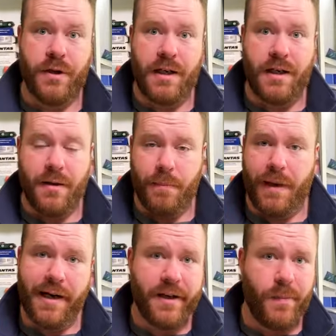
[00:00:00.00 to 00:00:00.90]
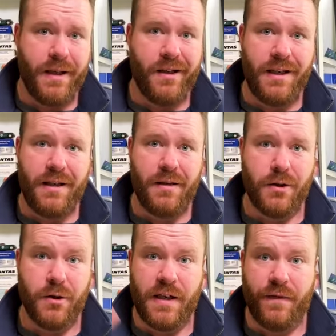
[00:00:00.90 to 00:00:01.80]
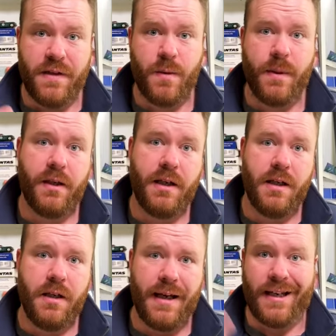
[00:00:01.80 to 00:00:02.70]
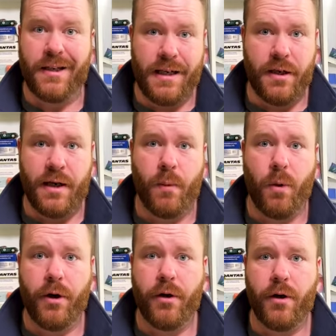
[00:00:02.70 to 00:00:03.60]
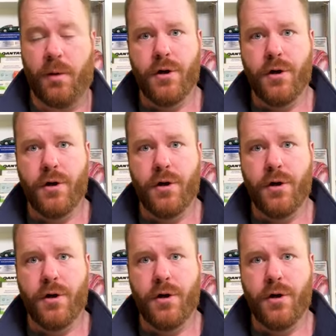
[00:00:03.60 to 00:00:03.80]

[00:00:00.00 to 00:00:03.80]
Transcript: You need marketability, you need visibility, and you need a network.